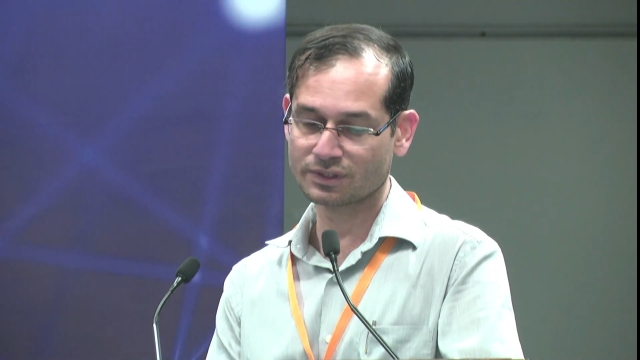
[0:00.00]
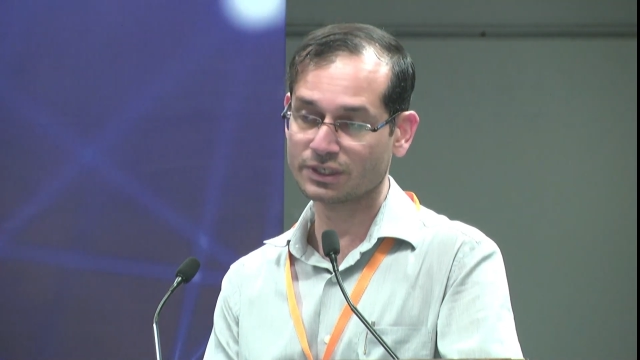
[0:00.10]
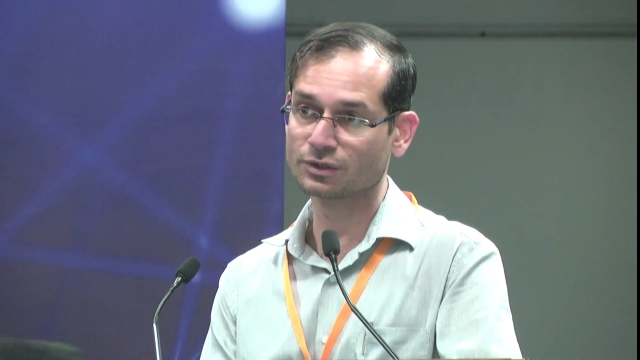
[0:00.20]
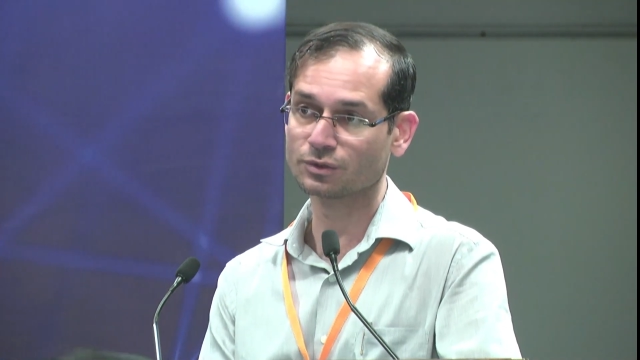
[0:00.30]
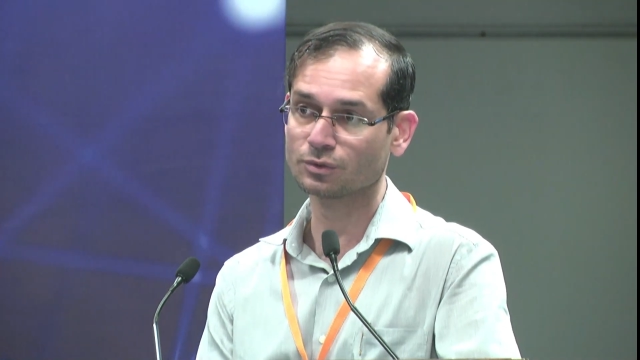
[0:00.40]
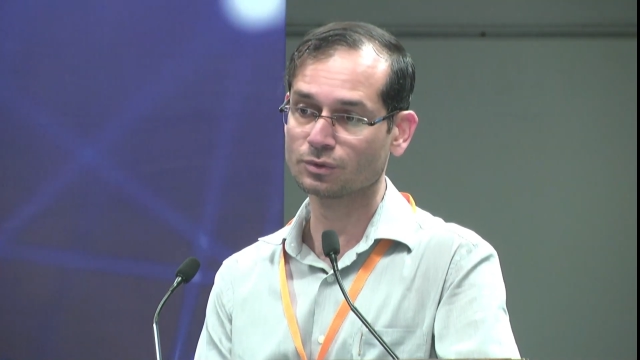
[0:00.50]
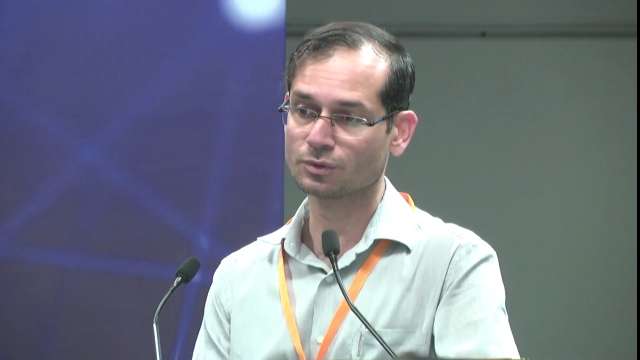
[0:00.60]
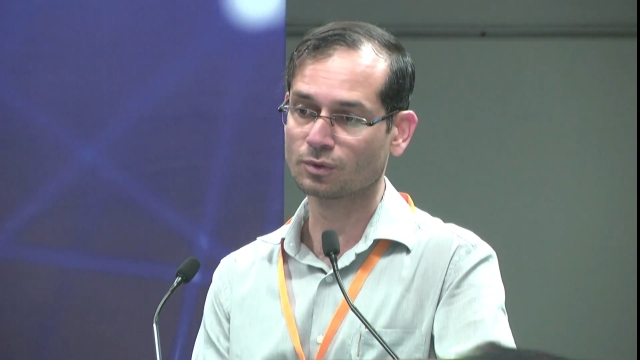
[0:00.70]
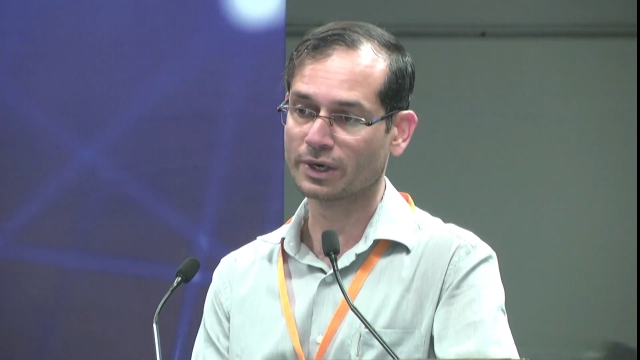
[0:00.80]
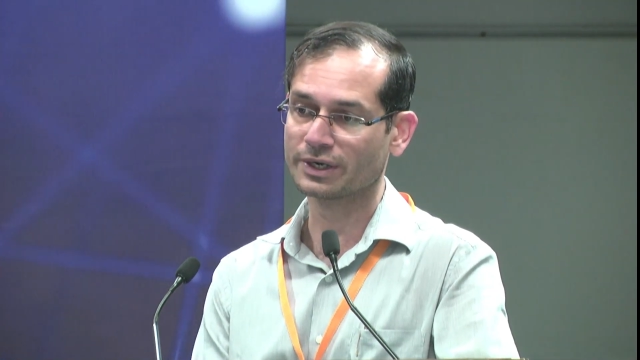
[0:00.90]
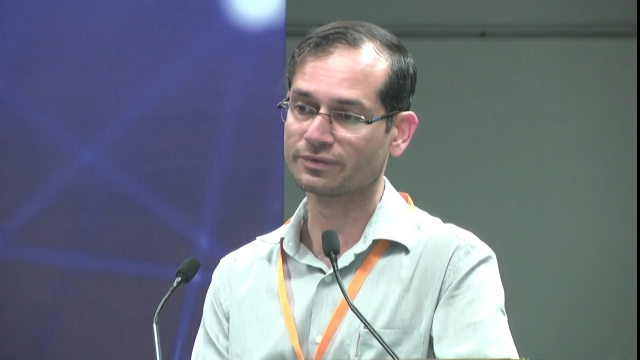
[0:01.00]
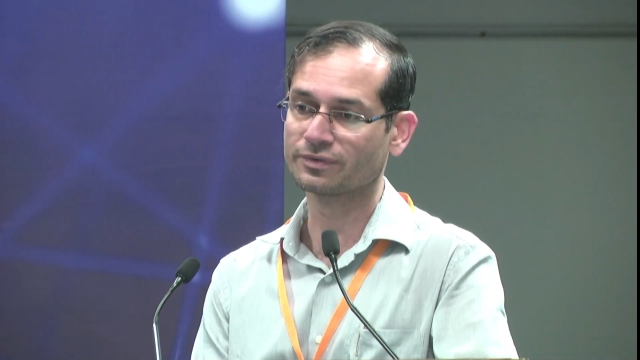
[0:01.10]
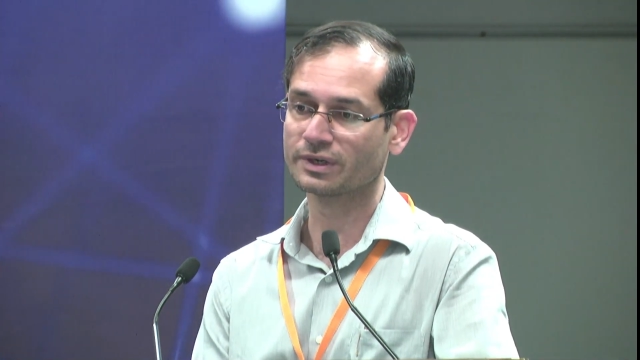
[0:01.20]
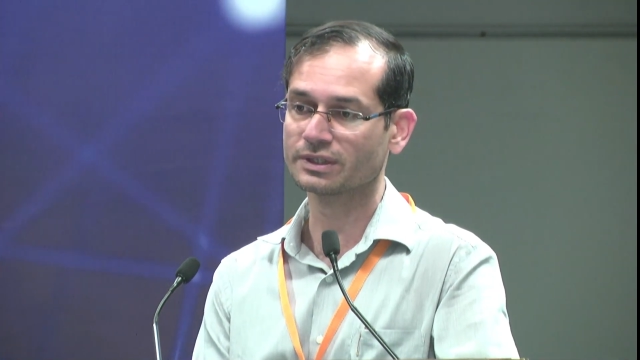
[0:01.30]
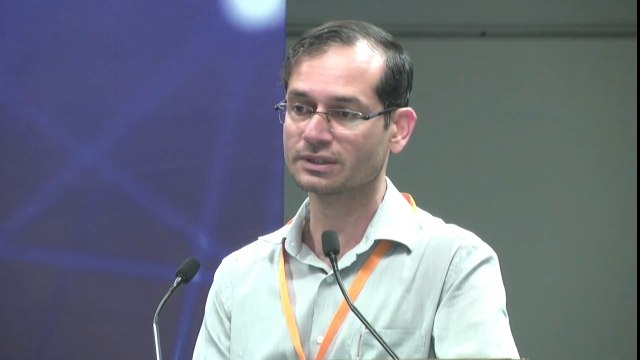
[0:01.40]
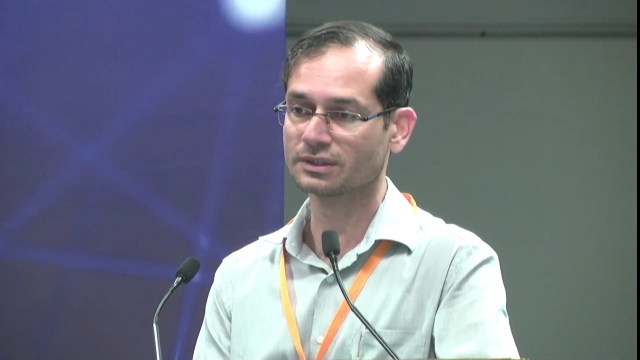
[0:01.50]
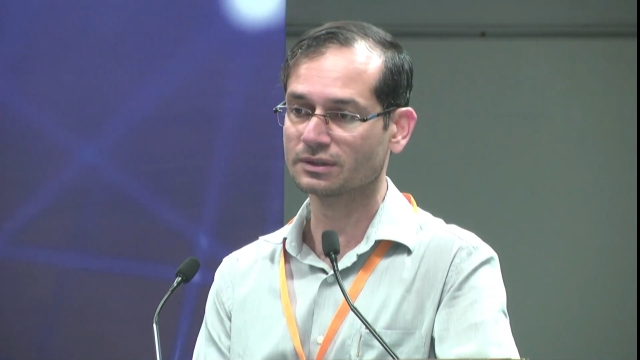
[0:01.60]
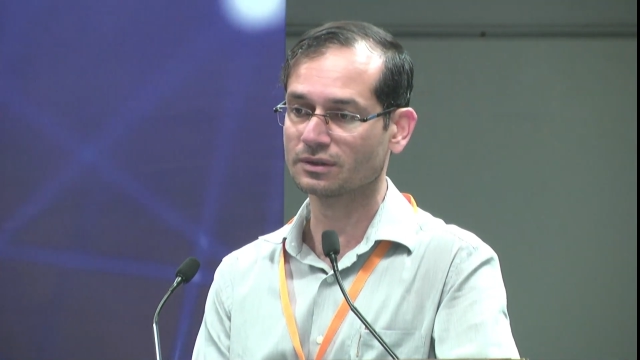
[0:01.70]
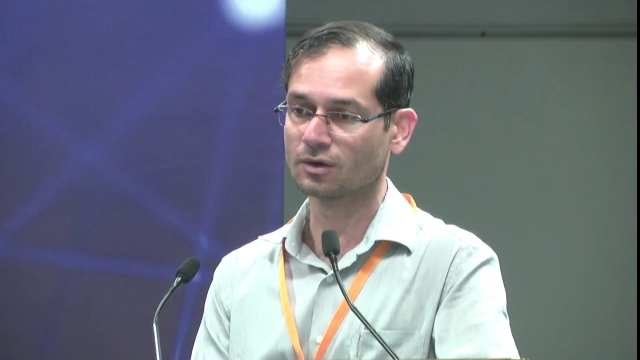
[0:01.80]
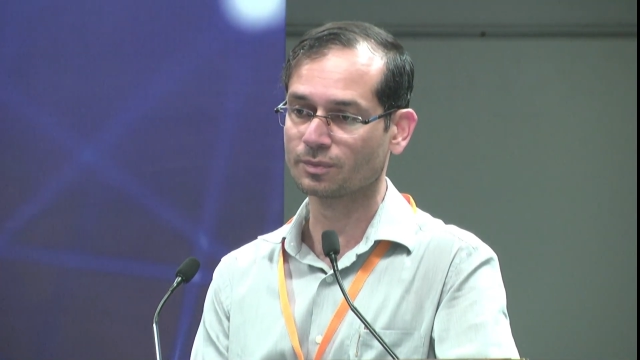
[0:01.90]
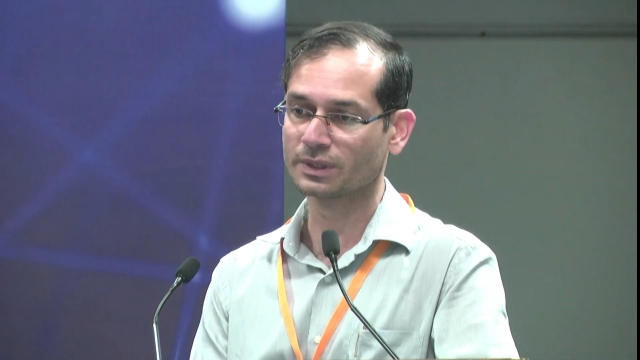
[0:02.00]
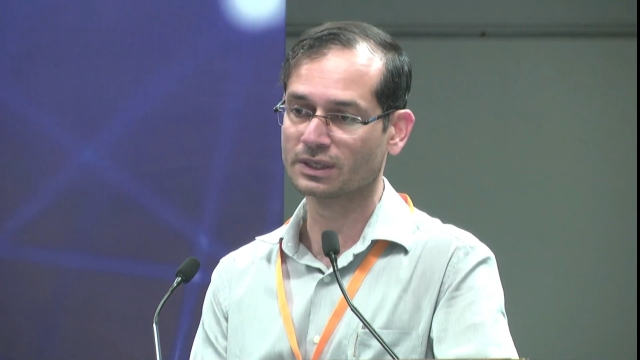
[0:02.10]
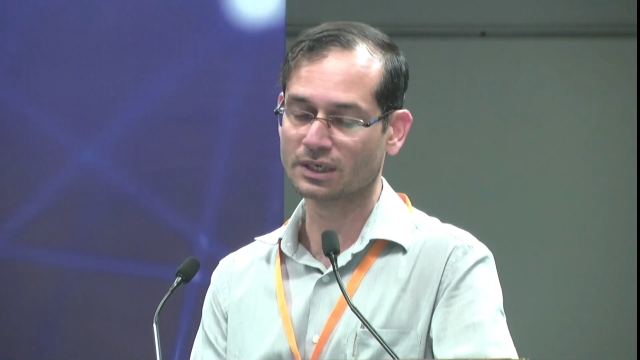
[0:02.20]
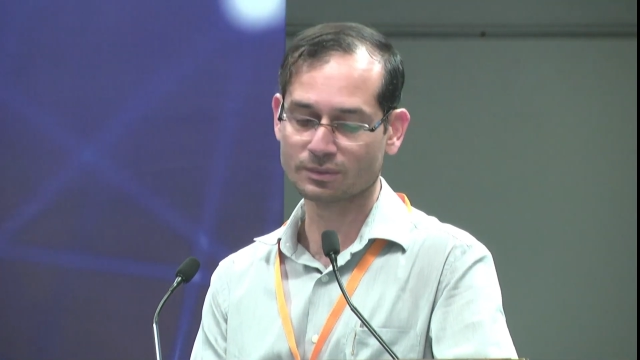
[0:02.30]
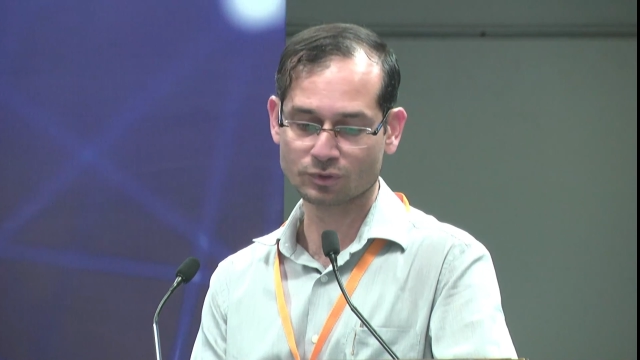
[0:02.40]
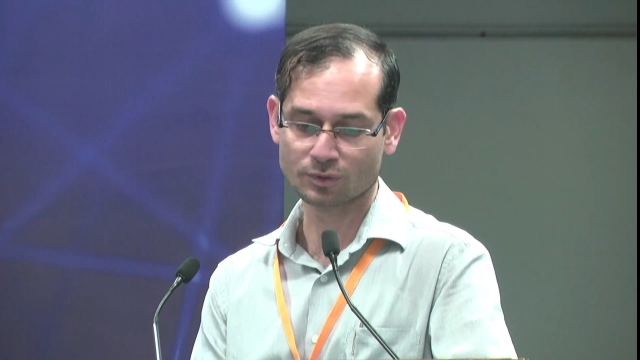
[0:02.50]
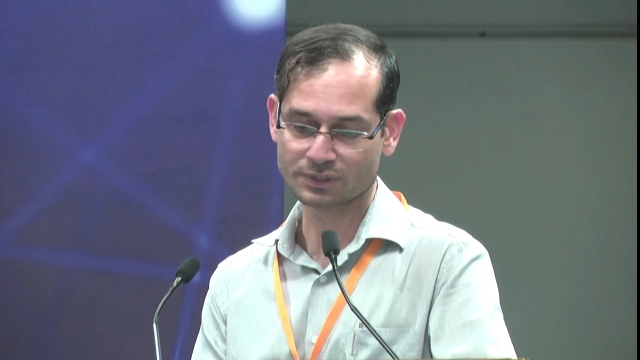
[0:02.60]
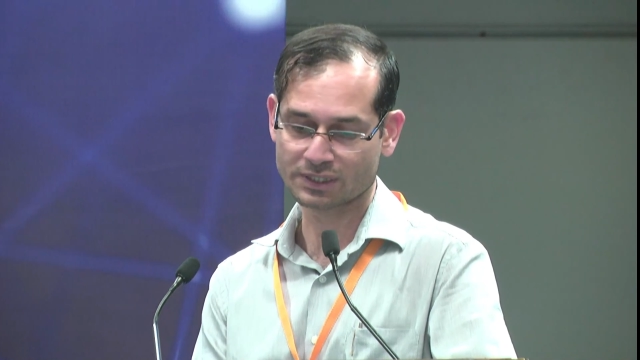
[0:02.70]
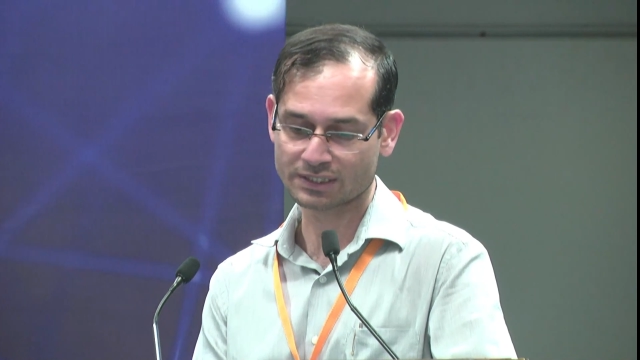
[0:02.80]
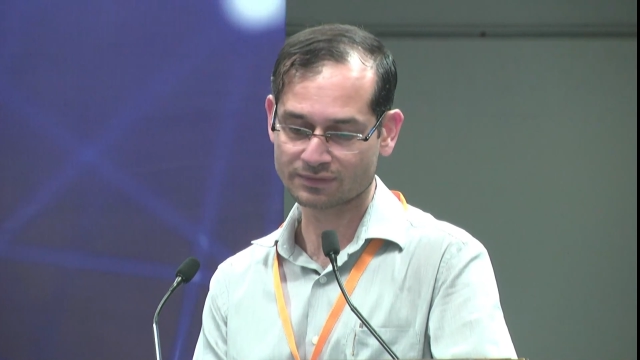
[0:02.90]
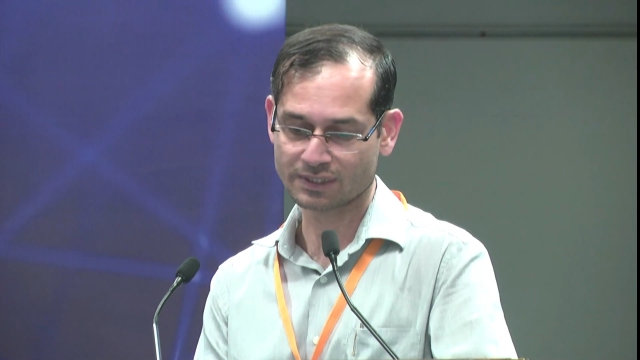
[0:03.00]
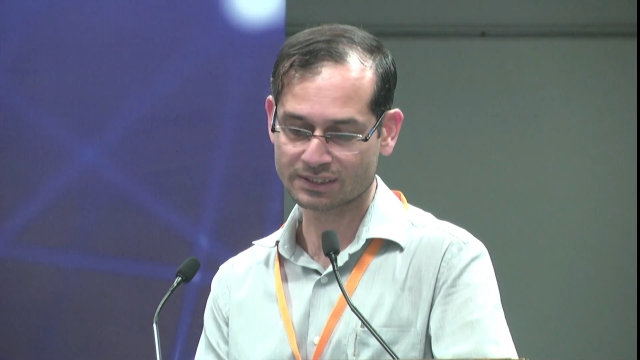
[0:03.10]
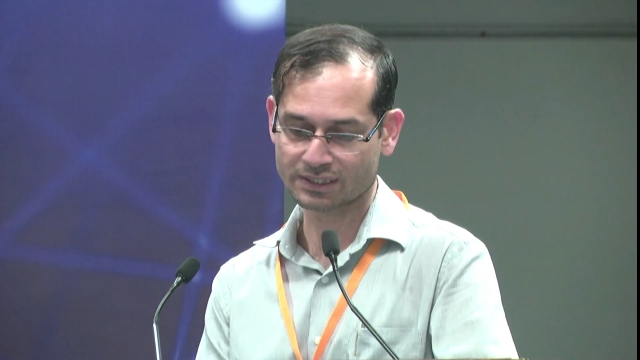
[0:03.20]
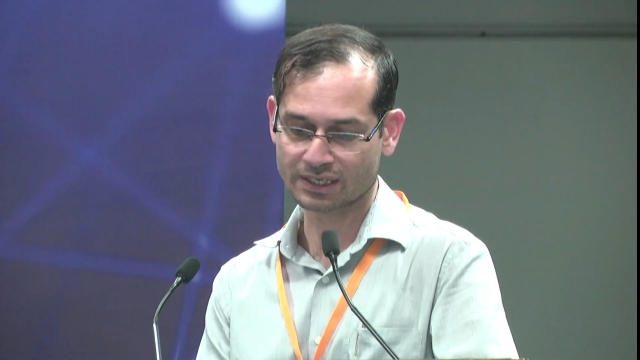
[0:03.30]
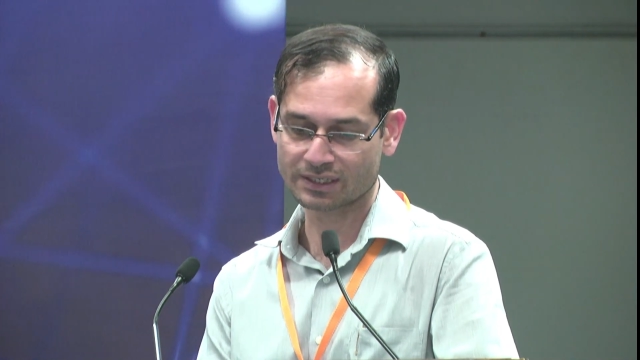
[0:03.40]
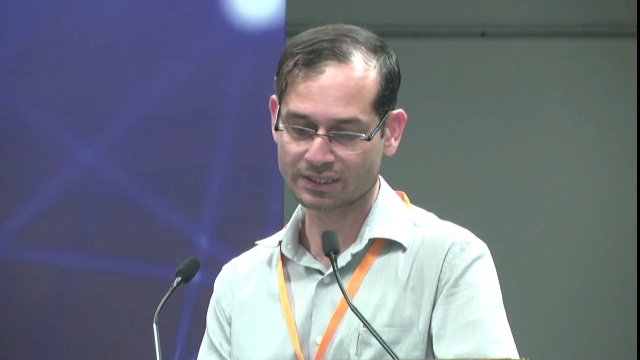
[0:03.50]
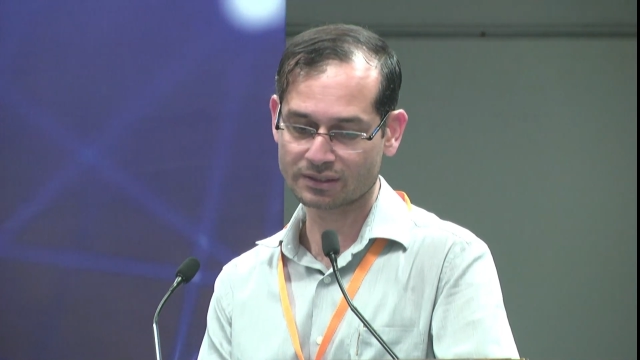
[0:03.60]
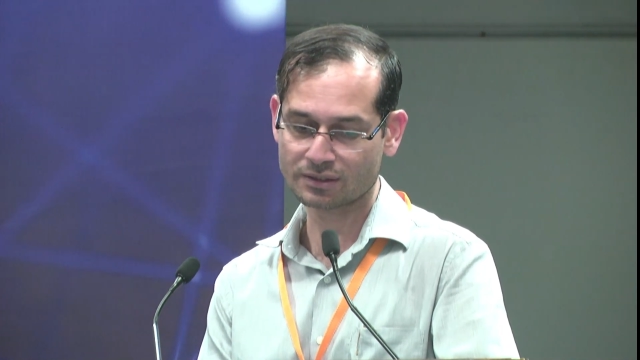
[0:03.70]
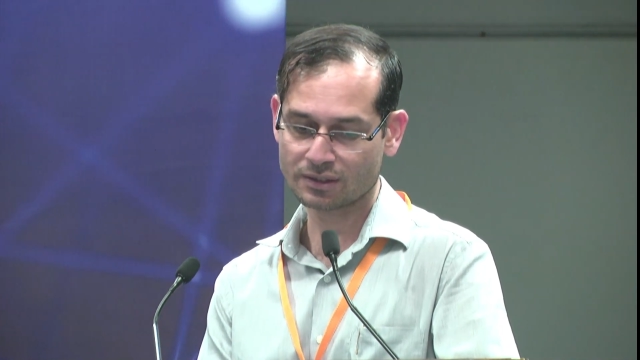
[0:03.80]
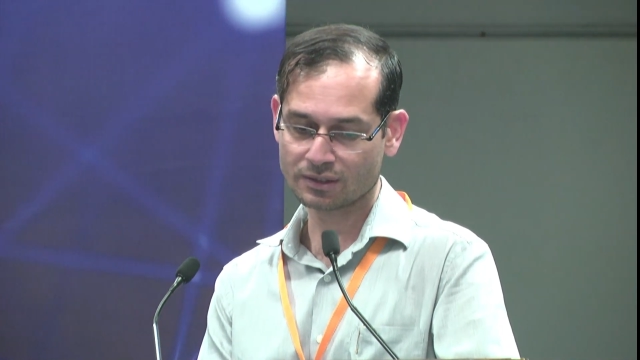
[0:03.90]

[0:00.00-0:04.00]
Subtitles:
we need to quantify the optical absorption as well as scattering.